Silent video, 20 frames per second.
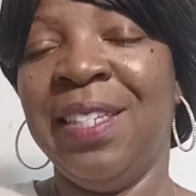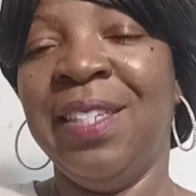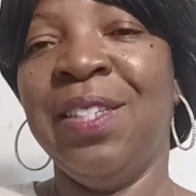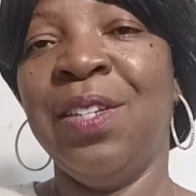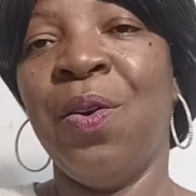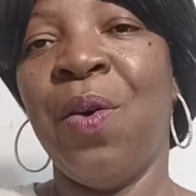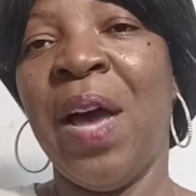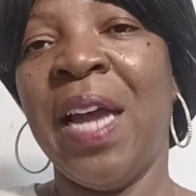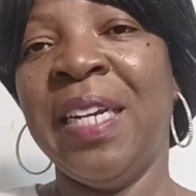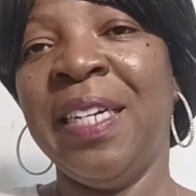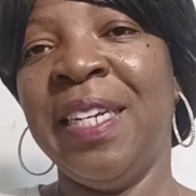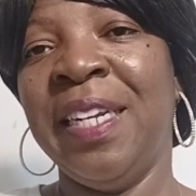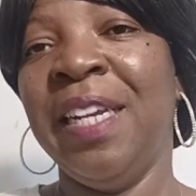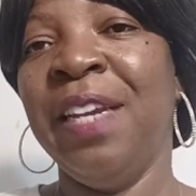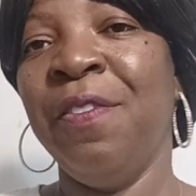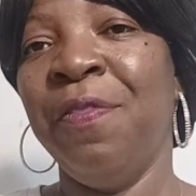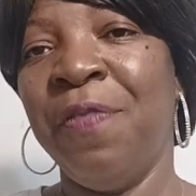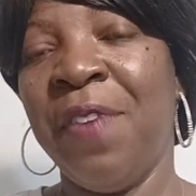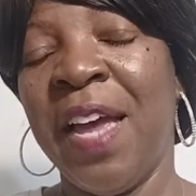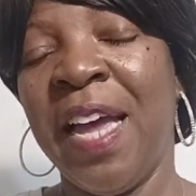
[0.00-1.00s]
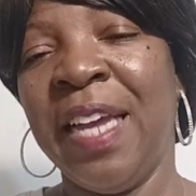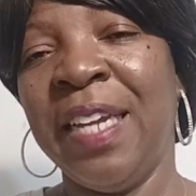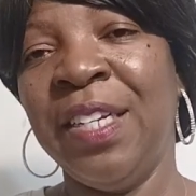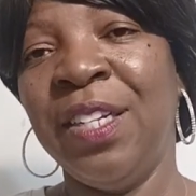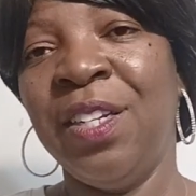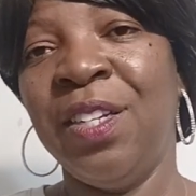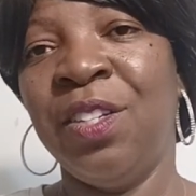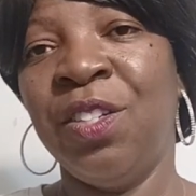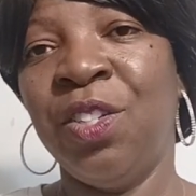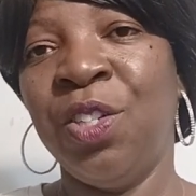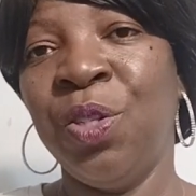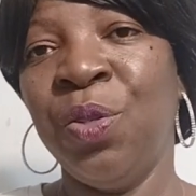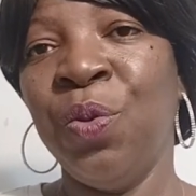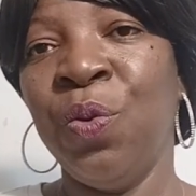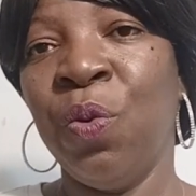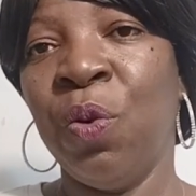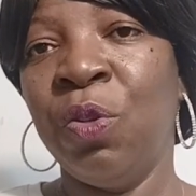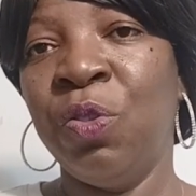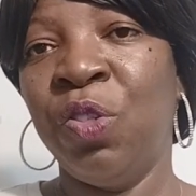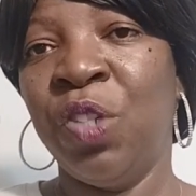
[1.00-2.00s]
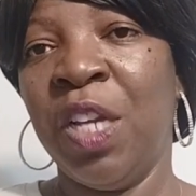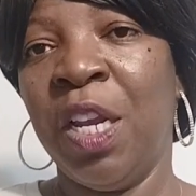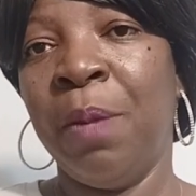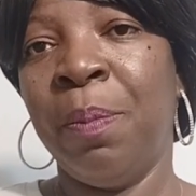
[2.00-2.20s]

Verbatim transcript: So I did find two crochet